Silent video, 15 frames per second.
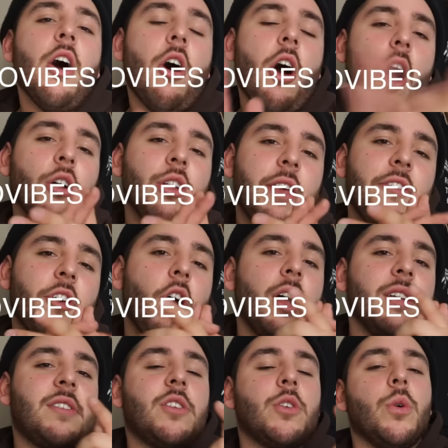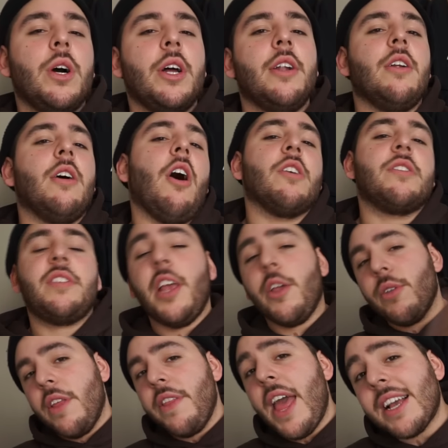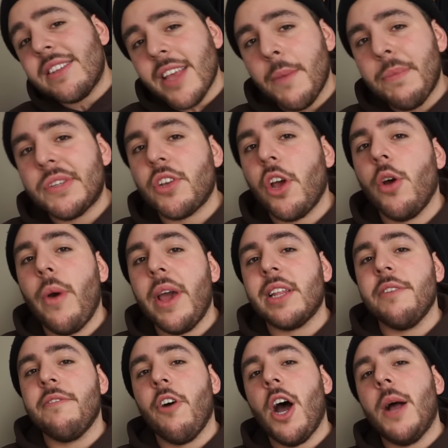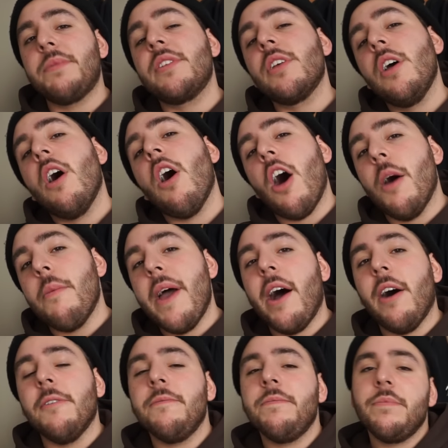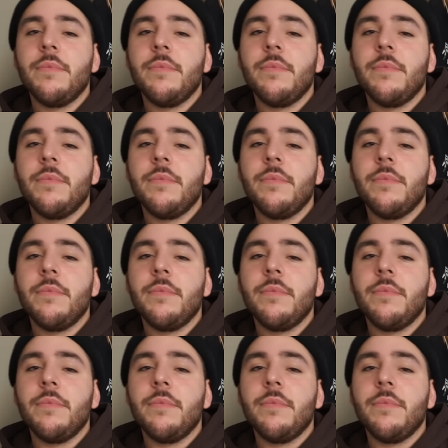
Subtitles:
I'll leave you guys to it. I'll see you in the next episode of Weekly Vibes. I'm out.